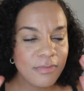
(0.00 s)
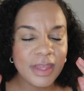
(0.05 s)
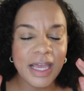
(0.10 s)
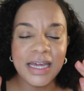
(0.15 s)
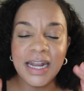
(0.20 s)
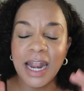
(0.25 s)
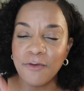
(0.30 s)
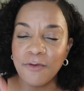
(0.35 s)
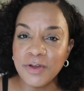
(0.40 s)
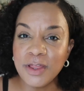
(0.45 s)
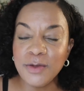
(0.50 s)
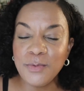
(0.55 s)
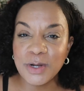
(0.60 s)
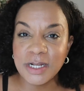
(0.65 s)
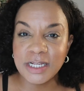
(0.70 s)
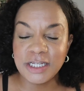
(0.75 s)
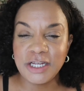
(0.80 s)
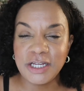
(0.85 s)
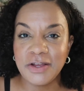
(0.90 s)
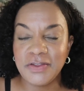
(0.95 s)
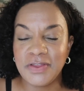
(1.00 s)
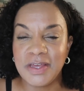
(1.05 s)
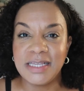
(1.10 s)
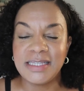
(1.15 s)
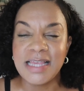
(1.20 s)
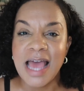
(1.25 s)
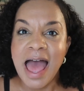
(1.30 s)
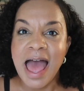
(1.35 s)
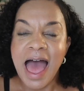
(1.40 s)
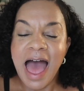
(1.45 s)
and I really want to share
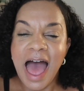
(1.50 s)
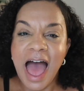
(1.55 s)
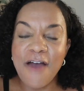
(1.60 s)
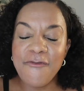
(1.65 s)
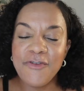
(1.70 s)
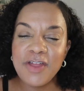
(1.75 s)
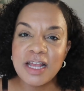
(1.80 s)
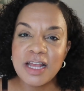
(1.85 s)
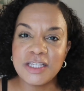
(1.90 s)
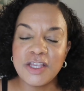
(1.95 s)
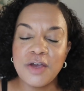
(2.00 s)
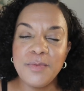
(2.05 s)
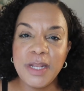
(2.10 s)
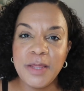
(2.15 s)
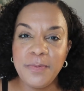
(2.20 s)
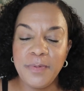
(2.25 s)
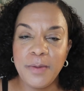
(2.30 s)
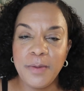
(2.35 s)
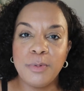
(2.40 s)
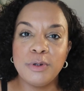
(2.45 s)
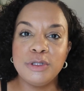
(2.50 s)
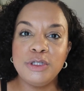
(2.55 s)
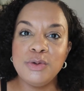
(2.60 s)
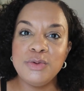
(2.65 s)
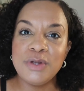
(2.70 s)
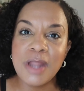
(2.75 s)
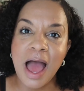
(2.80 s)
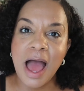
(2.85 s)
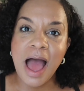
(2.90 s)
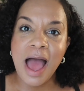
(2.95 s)
this, I feel like so many people do
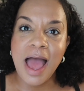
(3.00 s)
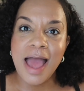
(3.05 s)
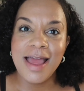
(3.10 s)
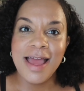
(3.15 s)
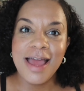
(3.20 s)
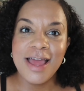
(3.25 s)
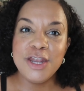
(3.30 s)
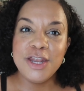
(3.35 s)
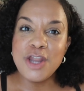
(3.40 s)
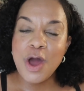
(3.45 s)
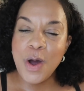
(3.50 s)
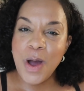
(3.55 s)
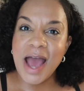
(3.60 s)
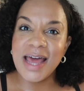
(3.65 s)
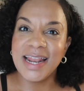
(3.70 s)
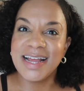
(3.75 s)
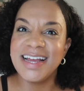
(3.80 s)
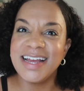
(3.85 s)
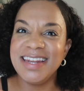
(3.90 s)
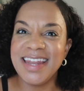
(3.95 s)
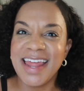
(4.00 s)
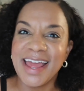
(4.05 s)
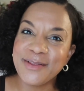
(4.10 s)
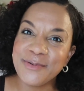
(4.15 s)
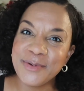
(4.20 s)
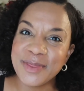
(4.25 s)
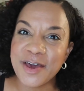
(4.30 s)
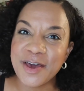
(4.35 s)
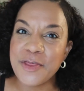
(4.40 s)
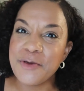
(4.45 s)
not know how to connect
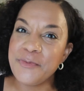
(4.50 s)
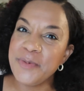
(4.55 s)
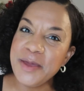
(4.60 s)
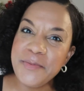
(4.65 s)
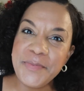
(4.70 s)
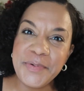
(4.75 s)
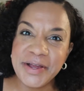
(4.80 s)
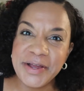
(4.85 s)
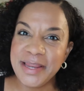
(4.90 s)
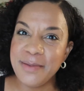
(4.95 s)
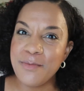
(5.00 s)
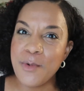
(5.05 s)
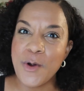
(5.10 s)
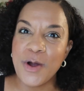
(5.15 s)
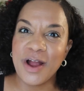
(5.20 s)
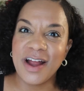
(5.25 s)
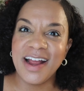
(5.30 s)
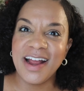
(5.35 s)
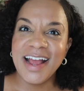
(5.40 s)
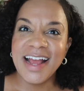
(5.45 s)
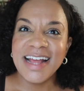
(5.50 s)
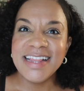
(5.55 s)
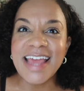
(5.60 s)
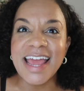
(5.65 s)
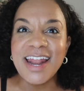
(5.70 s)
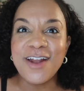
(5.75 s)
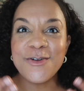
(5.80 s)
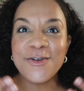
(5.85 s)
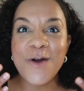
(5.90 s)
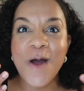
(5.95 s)
with other people anymore.
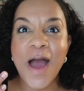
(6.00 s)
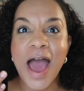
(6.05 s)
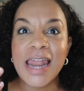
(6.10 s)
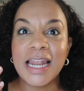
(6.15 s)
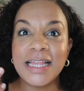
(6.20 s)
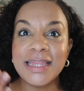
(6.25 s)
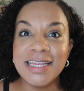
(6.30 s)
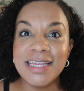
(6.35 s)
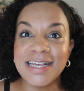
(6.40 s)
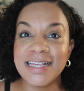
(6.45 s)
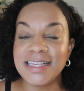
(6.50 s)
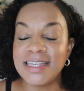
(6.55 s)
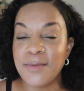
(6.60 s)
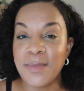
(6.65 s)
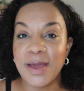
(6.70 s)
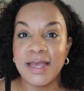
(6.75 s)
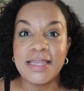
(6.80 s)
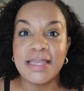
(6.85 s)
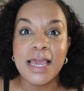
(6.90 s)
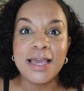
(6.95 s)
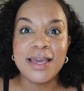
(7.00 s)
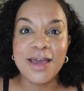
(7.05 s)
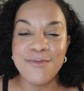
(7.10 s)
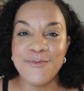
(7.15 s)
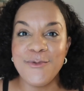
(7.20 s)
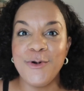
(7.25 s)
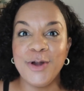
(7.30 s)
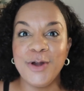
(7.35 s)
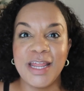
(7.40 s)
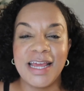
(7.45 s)
They don't know how to look at somebody and say good
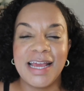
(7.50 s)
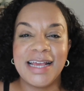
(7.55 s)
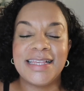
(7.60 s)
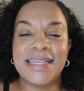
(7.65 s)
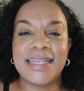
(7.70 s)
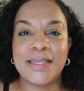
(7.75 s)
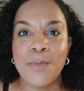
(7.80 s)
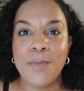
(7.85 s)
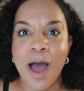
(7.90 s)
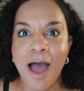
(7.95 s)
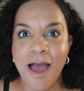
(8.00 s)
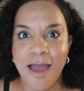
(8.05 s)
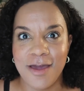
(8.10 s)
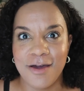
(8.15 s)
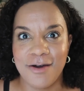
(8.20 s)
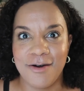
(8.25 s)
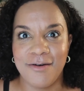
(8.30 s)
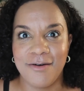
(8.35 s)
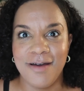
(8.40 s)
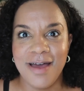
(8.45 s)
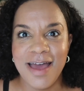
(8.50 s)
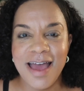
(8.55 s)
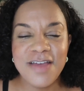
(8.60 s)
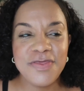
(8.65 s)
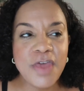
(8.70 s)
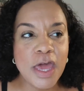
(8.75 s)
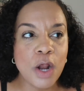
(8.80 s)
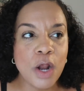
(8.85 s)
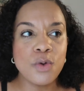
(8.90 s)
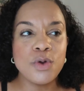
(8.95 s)
morning and smile.
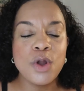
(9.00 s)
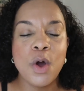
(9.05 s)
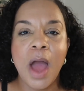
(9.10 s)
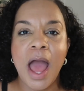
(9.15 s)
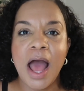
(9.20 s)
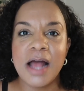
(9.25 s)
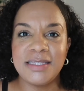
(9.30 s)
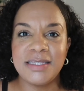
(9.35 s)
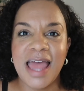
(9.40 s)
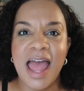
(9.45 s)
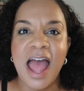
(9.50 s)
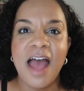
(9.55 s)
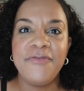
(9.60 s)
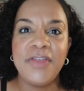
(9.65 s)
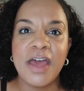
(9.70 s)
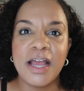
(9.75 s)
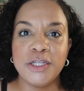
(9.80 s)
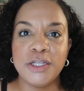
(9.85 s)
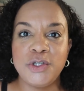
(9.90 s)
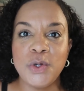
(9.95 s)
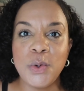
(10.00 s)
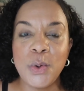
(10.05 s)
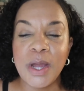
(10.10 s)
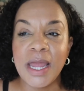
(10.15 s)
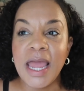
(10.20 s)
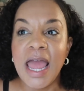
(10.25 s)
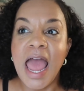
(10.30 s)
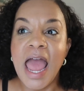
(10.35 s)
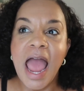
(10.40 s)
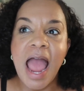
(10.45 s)
They don't know how to have that
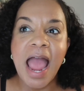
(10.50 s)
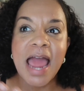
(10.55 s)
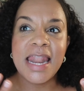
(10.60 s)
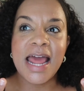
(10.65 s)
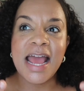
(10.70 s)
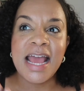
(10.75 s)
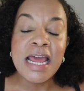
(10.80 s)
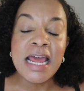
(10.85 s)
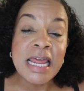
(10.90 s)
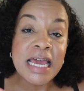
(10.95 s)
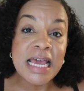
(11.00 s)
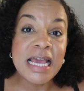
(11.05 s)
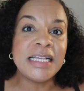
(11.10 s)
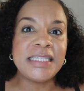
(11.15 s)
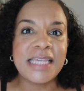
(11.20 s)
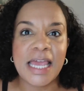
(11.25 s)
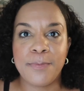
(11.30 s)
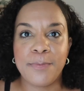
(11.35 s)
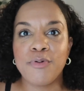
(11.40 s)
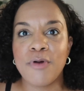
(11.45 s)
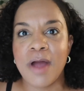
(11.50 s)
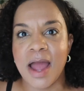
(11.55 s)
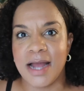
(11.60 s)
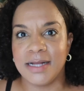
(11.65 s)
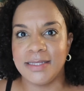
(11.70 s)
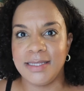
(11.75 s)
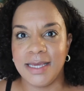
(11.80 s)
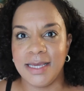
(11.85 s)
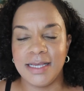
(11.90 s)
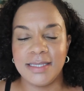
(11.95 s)
joy. And it is a
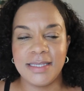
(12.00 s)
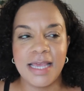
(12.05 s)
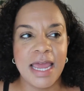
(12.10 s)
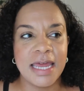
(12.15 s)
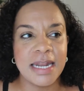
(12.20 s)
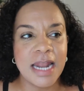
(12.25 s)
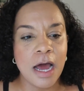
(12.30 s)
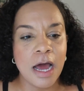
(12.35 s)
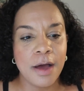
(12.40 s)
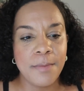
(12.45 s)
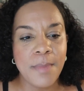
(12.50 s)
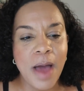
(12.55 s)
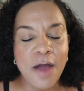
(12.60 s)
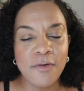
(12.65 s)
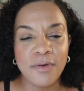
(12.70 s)
practice. And I